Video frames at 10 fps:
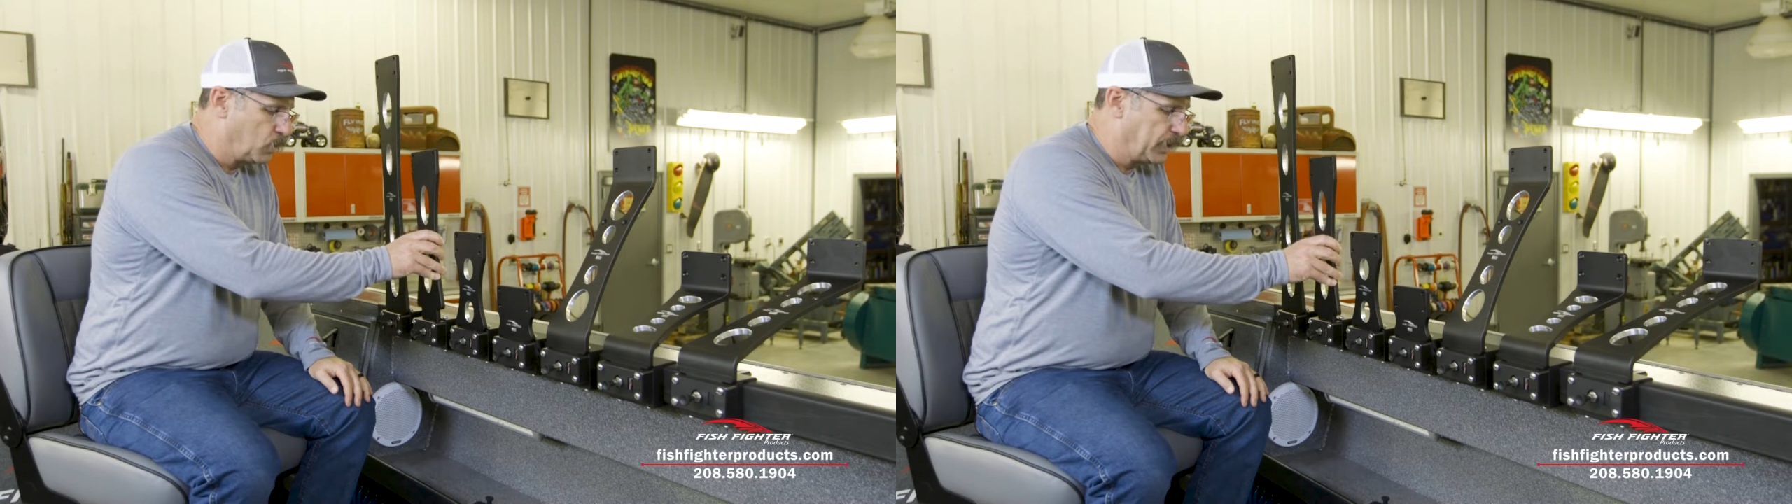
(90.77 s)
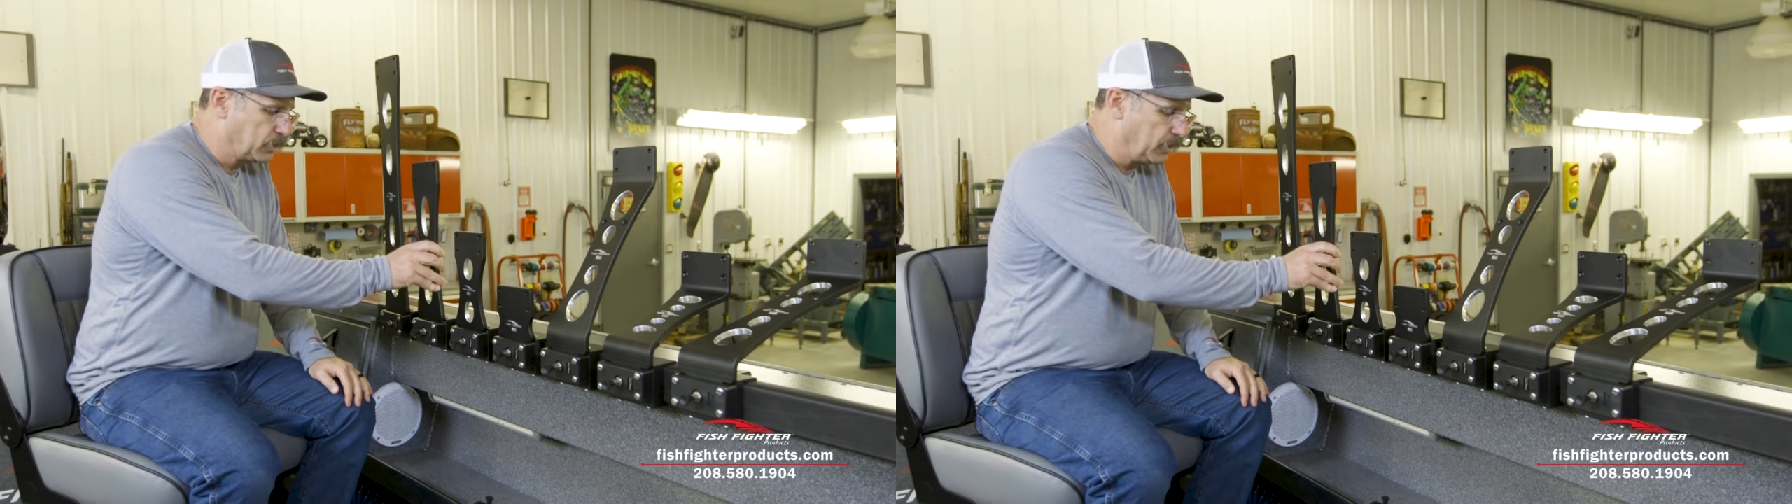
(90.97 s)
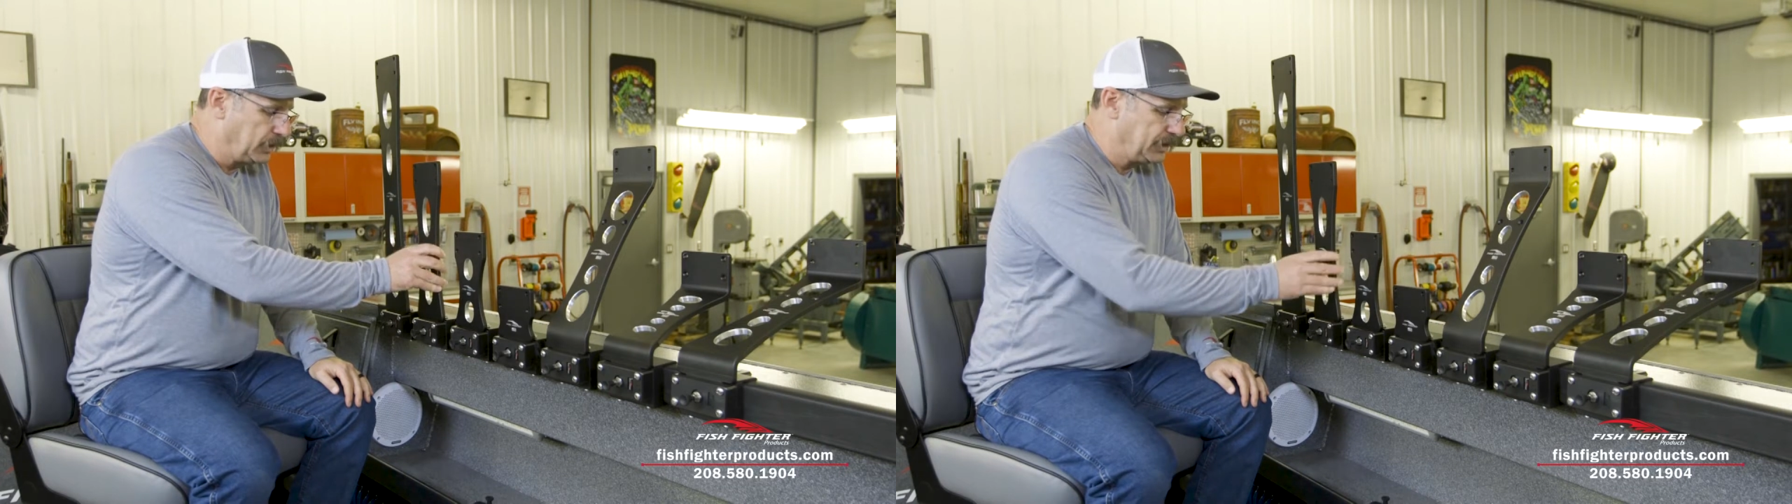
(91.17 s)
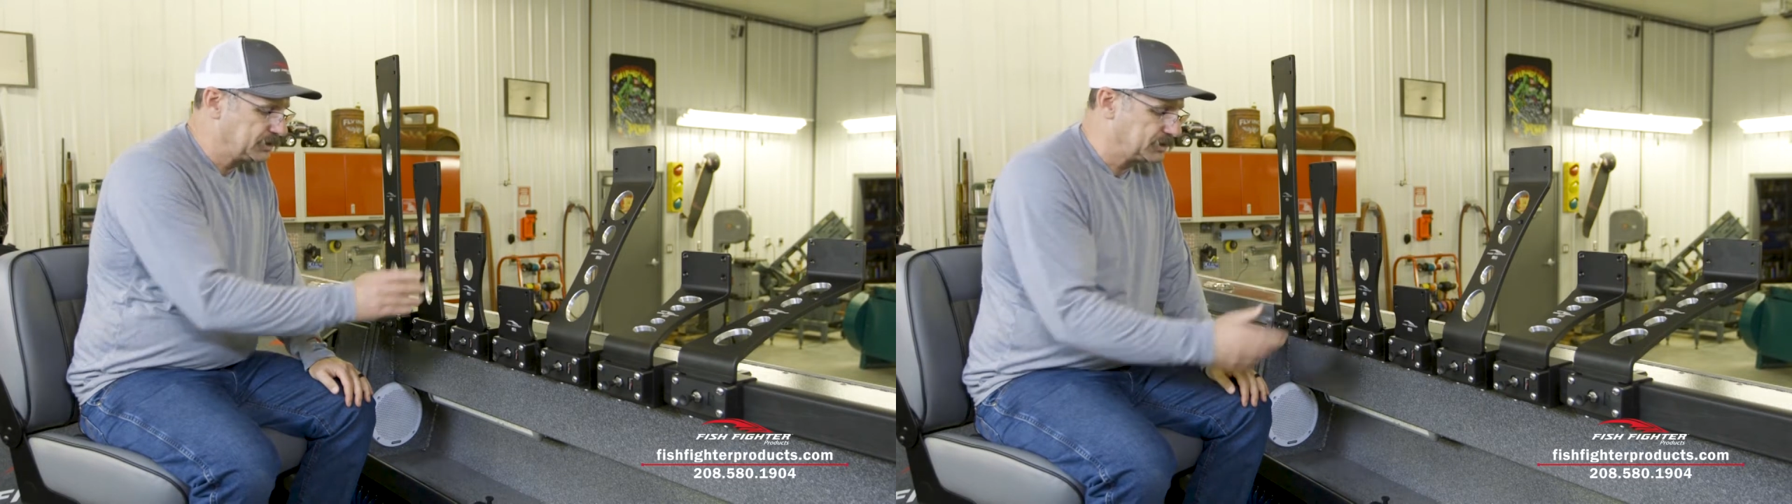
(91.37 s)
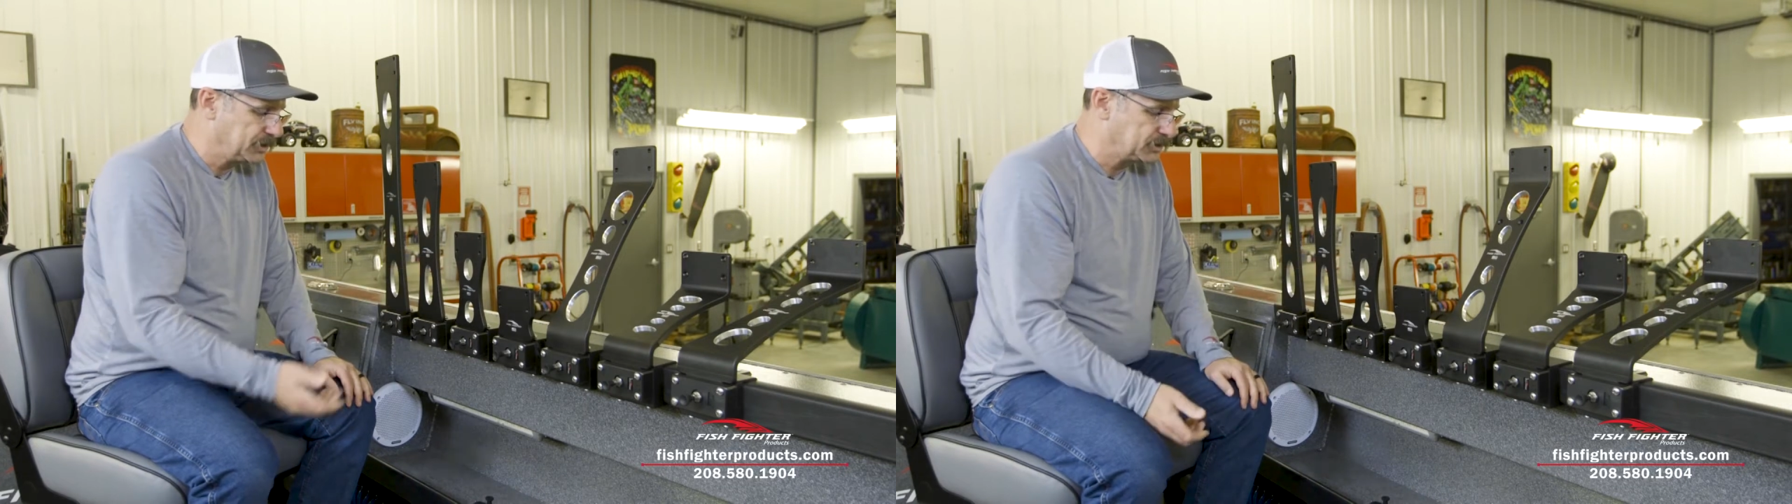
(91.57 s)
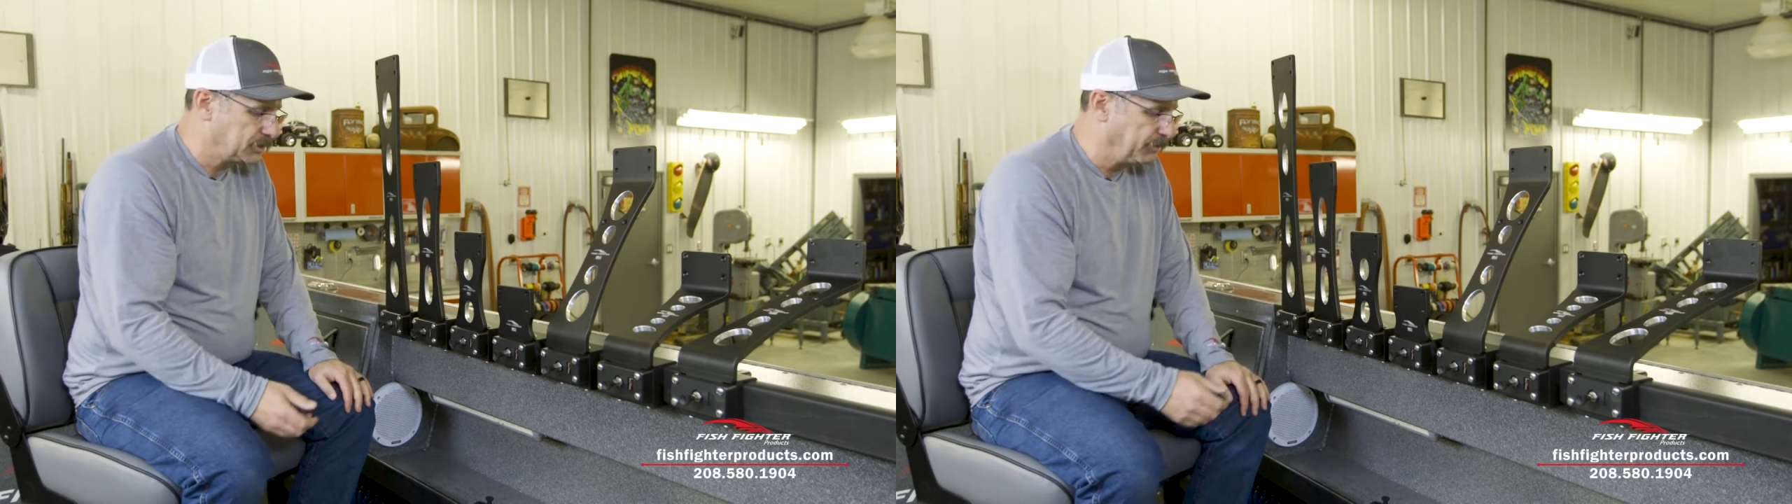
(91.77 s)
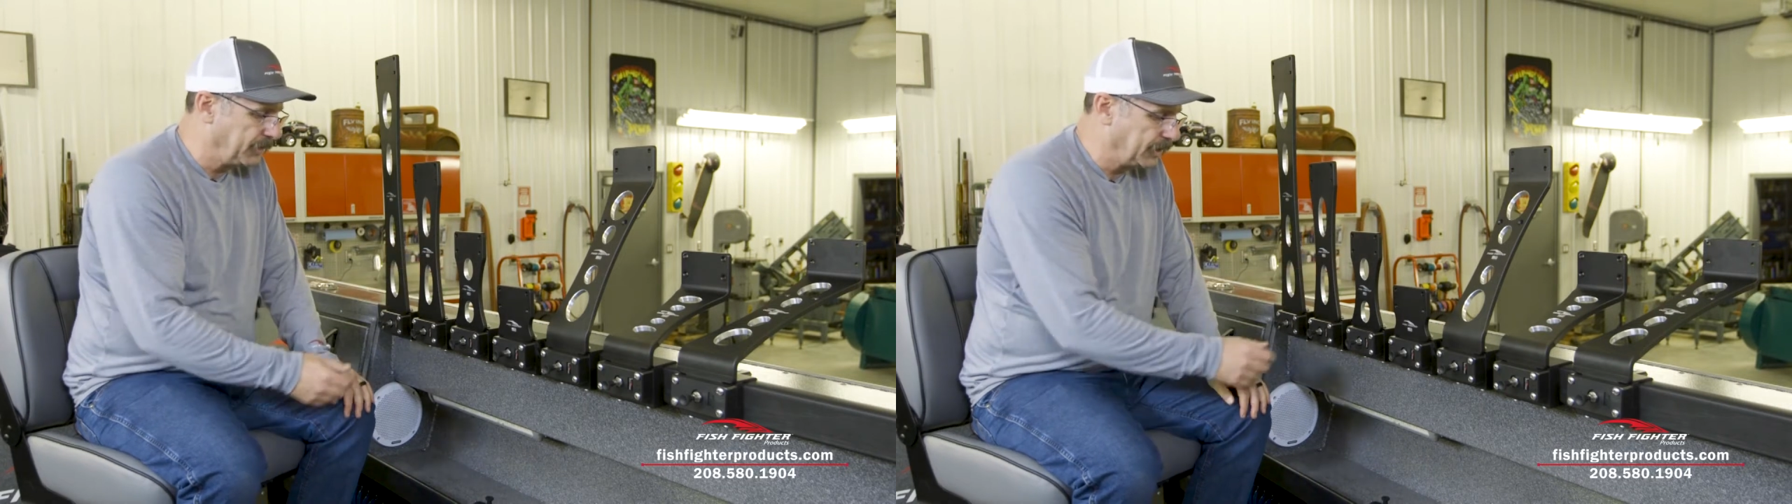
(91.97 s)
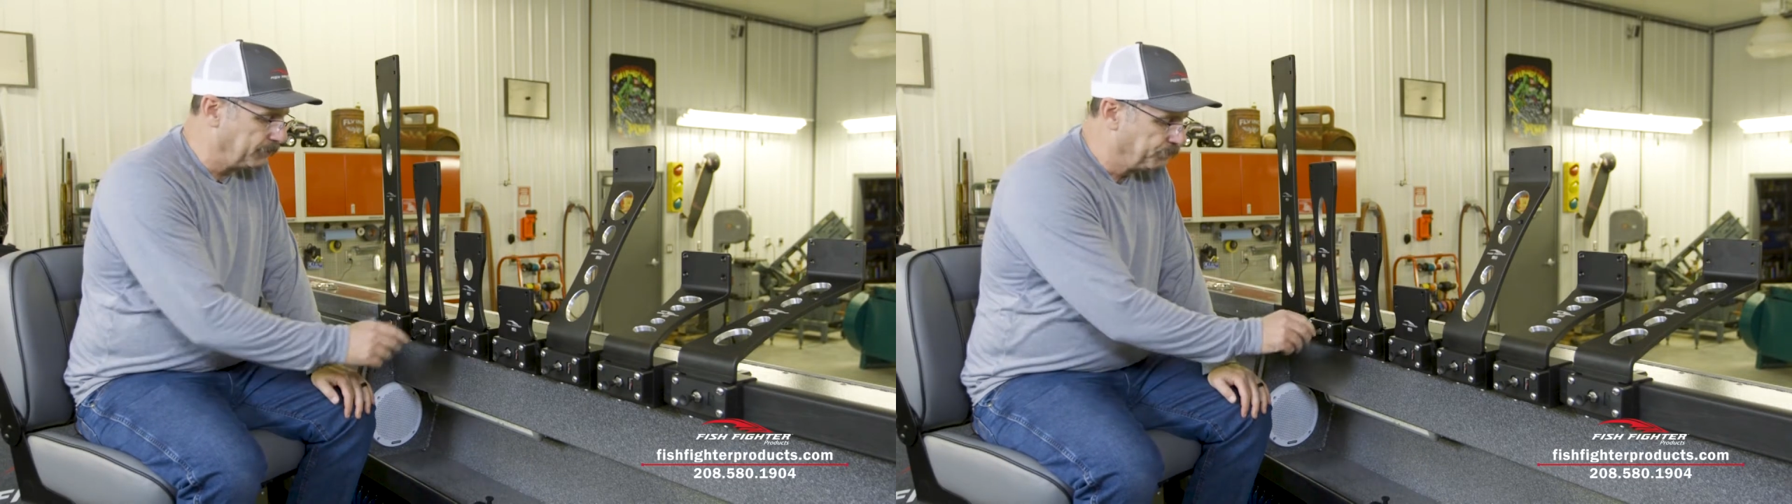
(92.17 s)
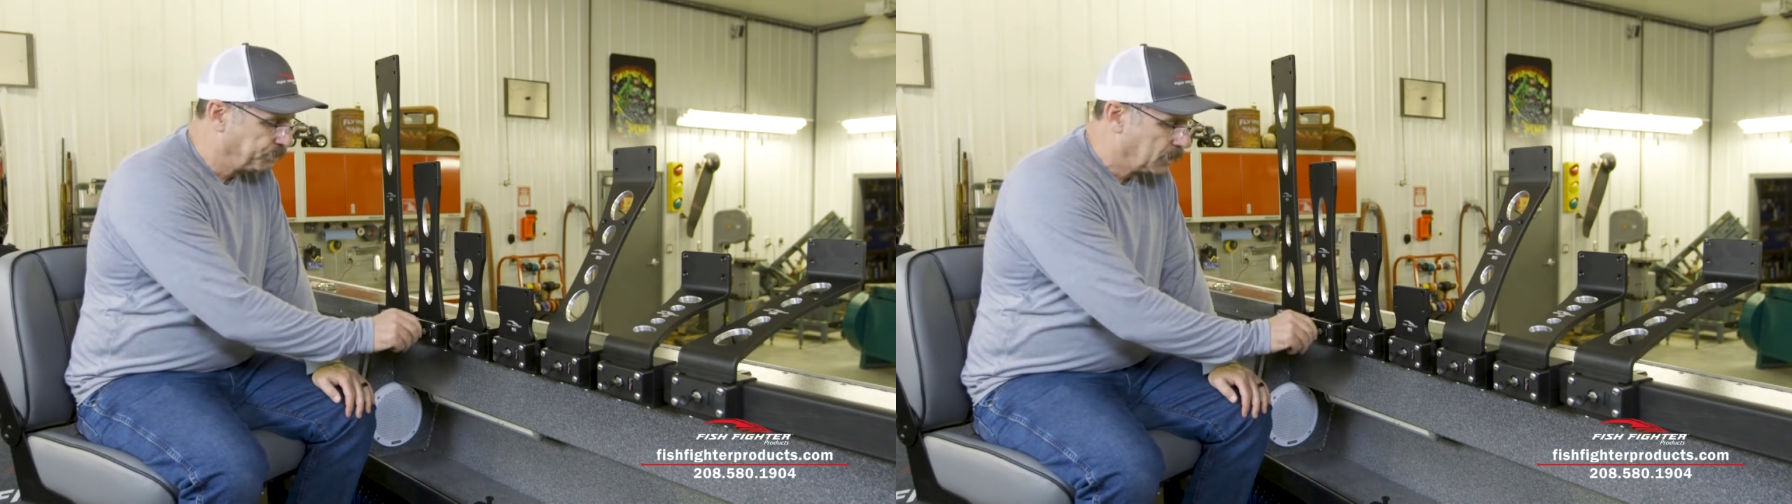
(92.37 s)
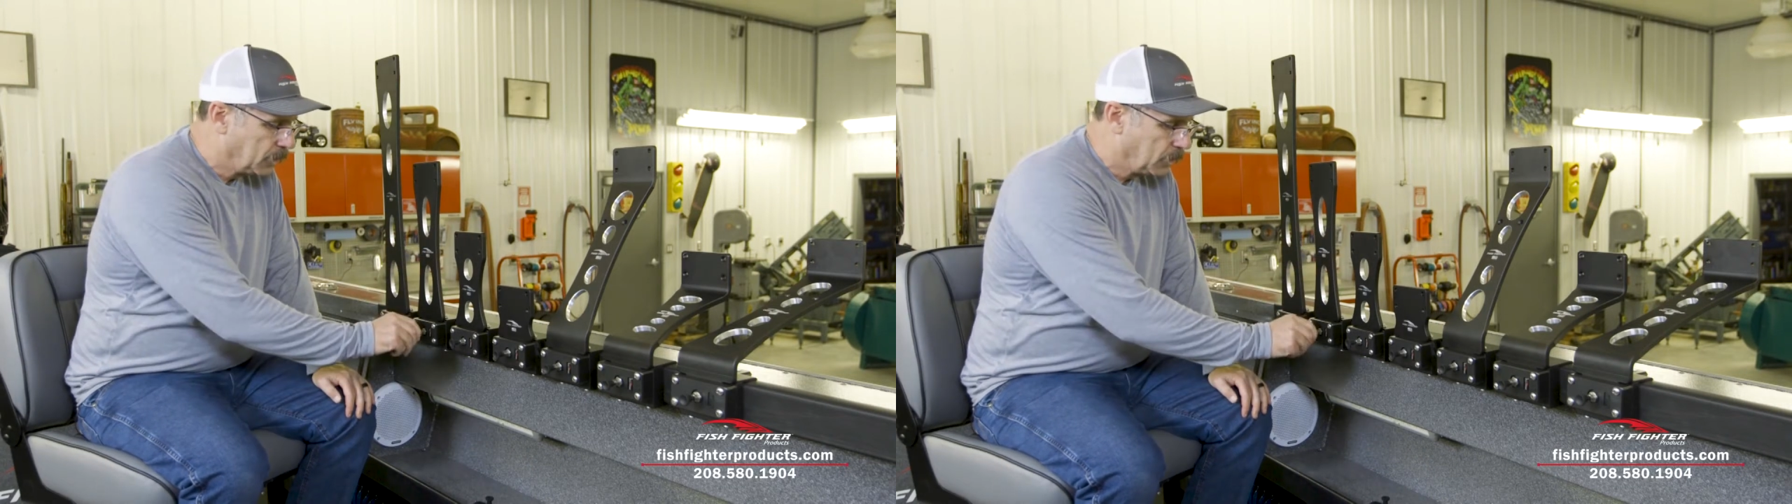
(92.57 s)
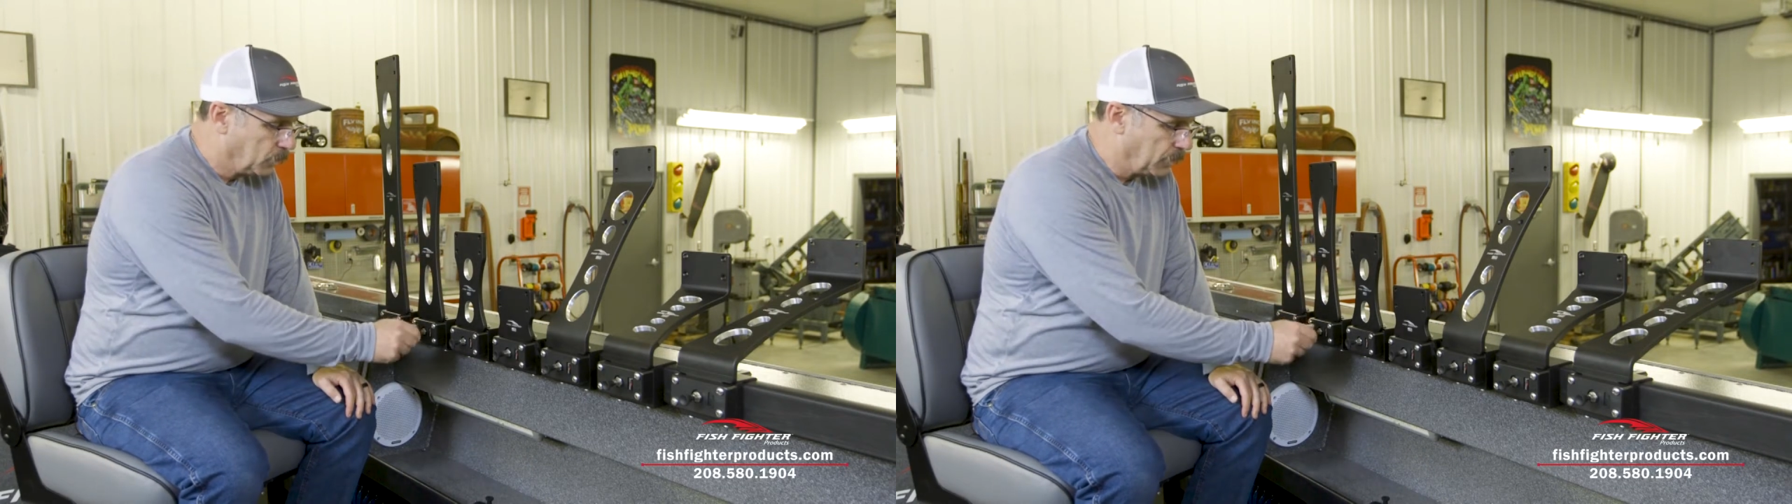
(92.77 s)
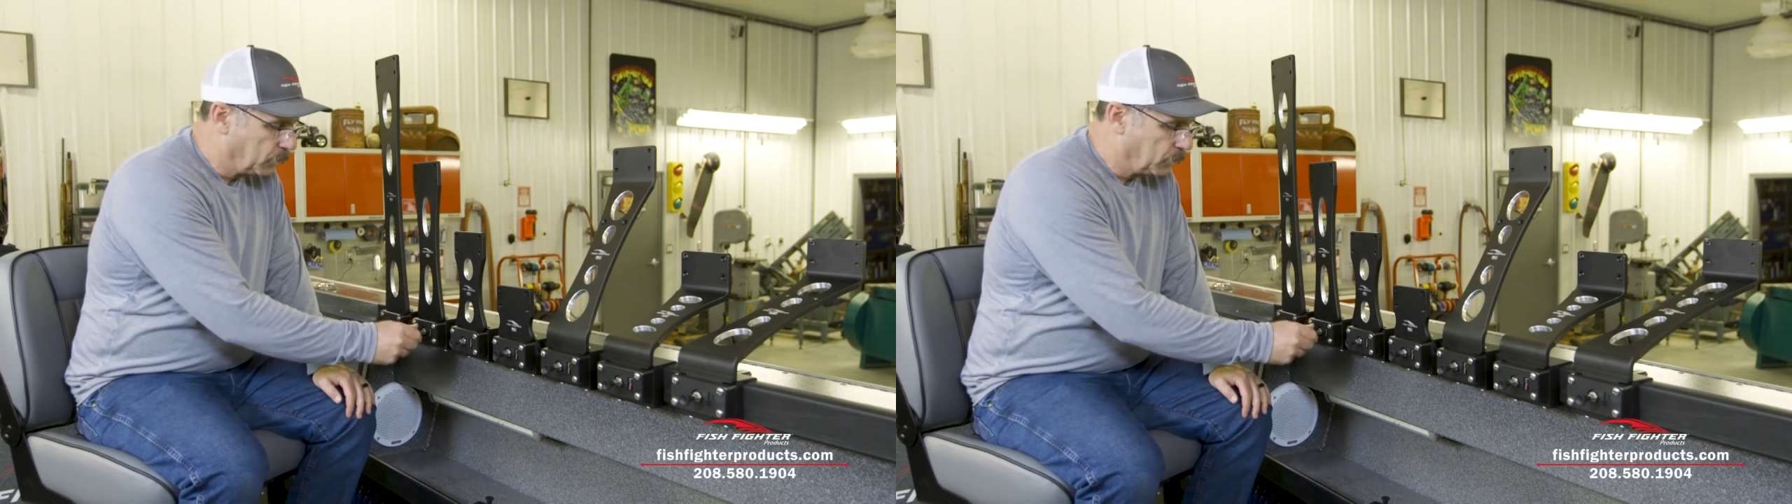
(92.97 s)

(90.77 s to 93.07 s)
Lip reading: quick release system, and we